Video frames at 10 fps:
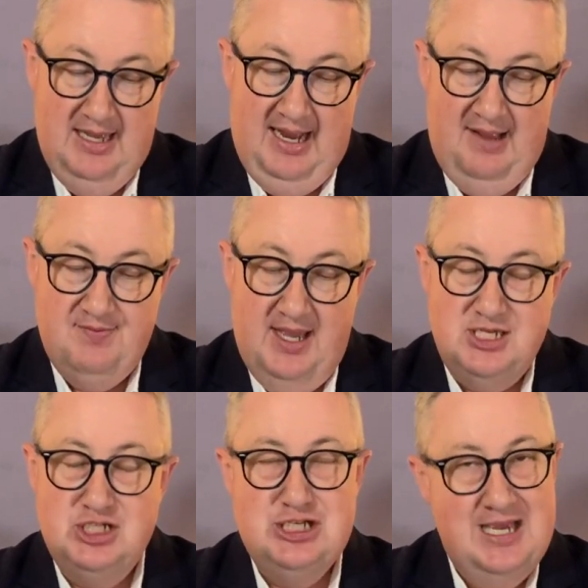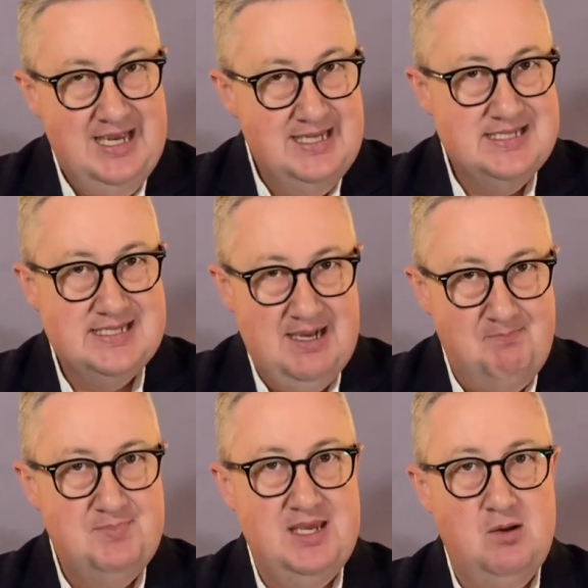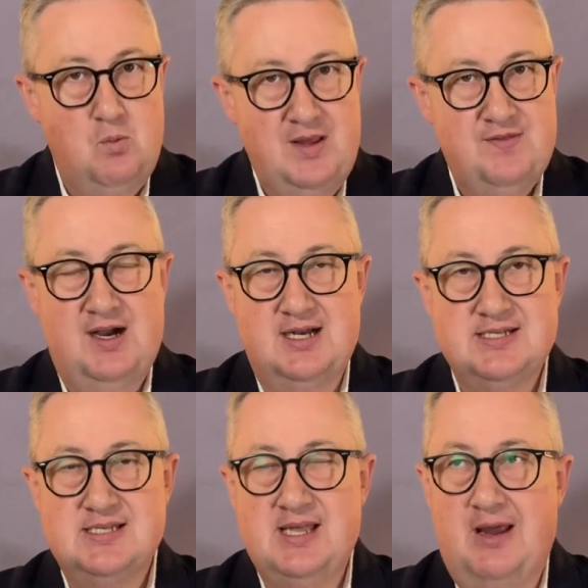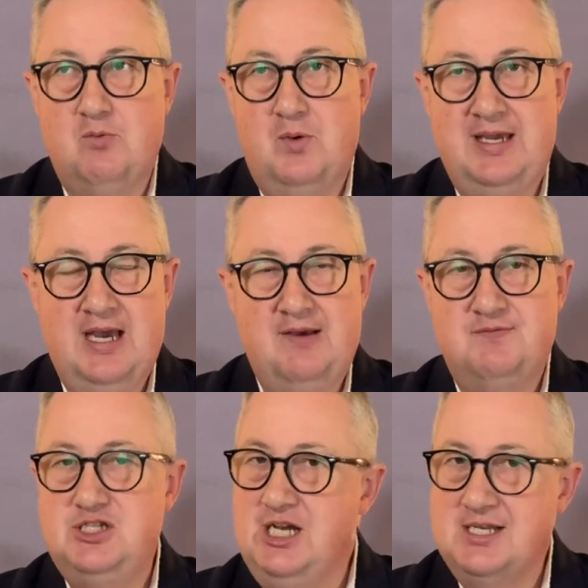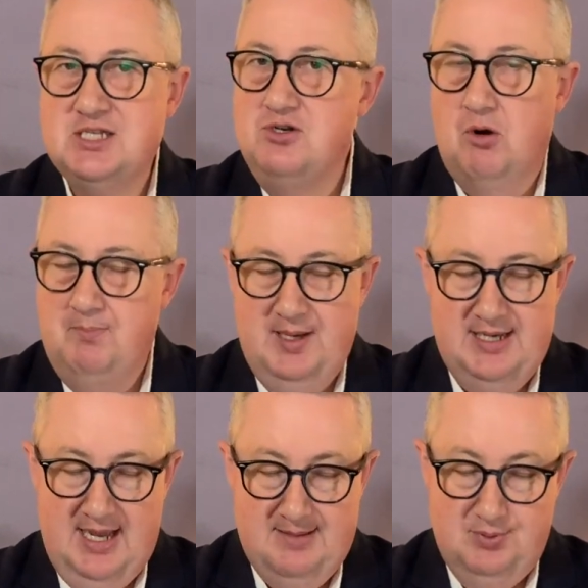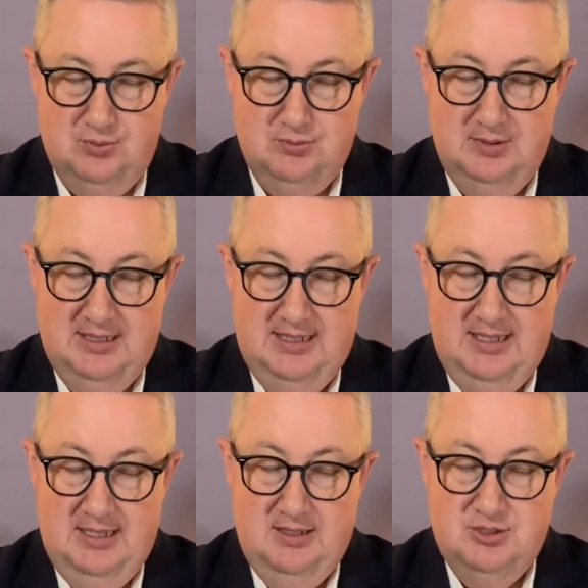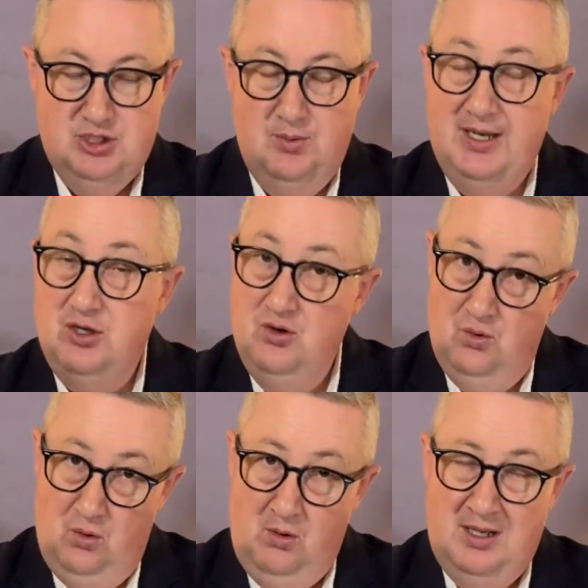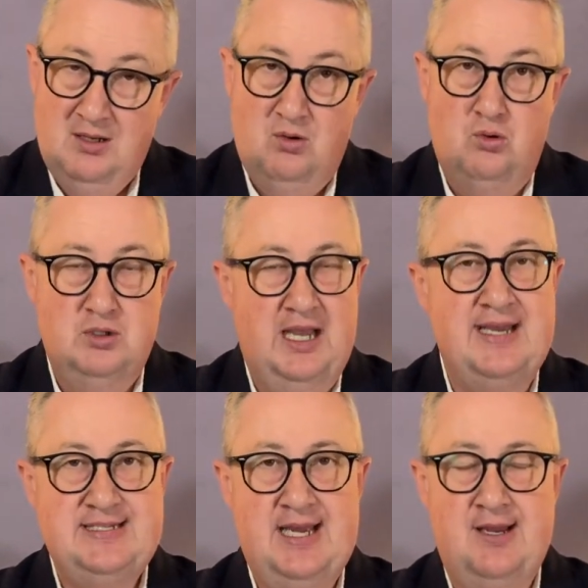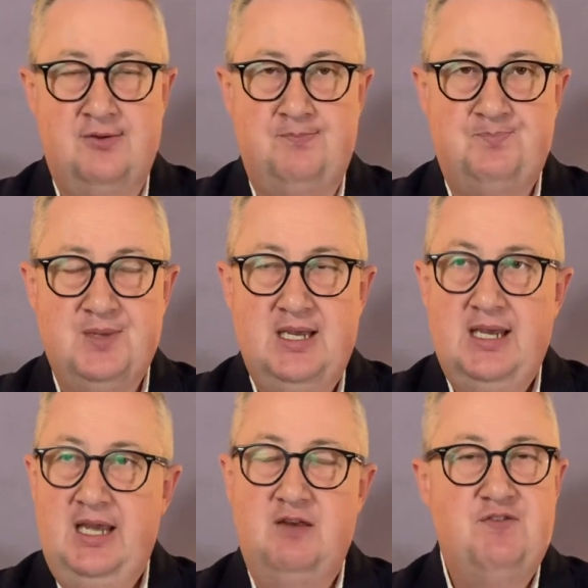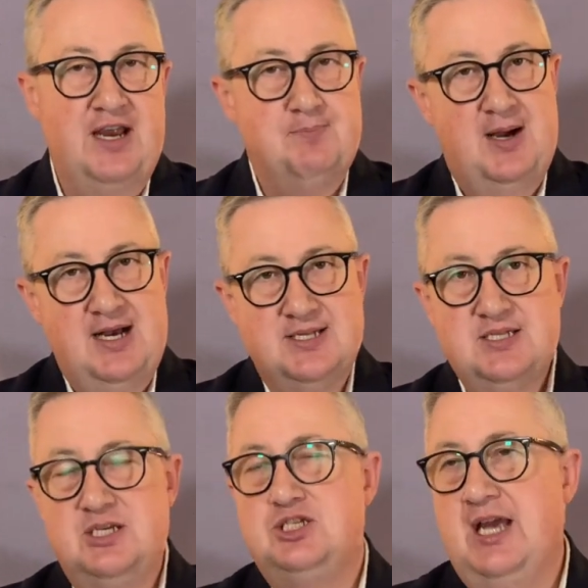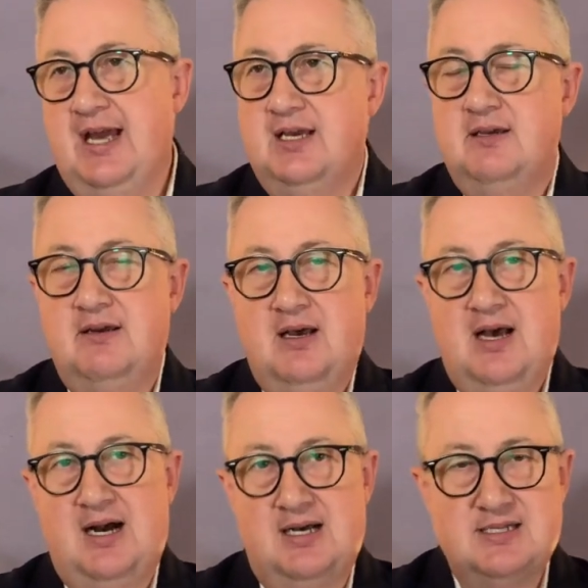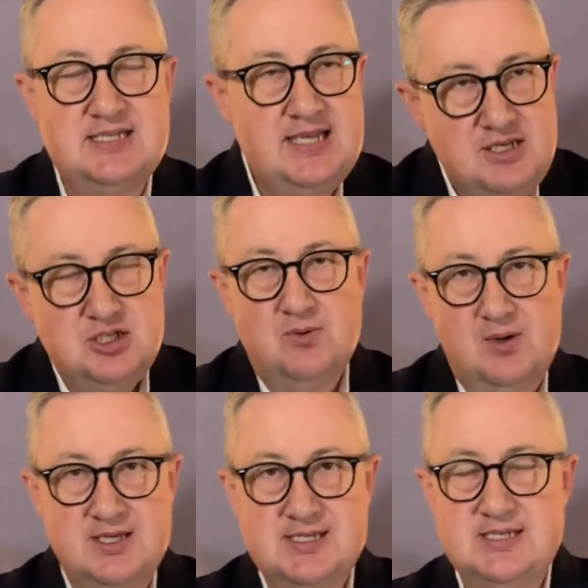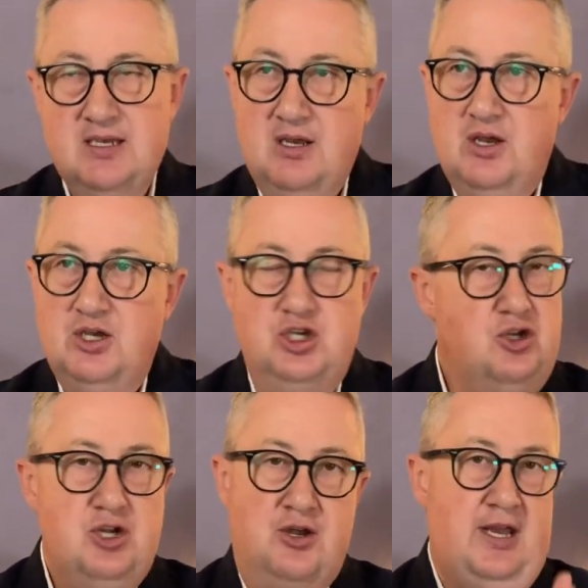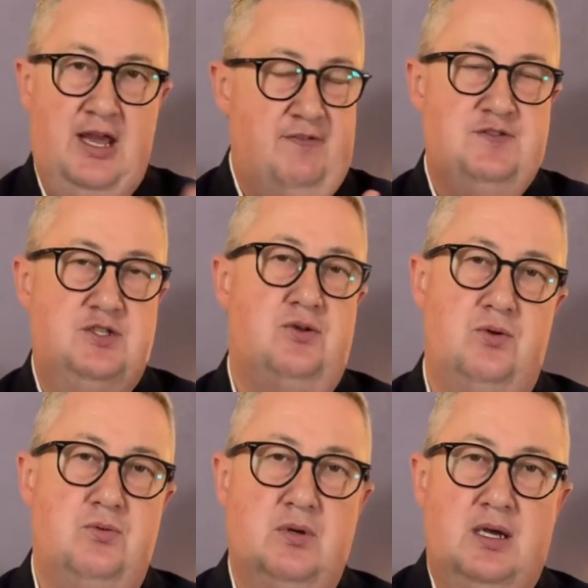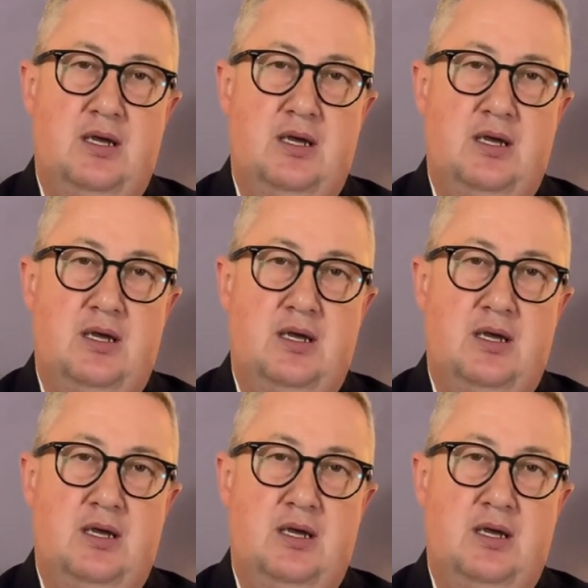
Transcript: and they shared something with us that we have just not been able to ignore or lay down. In fact, Pastor Jack said to us, "You don't have to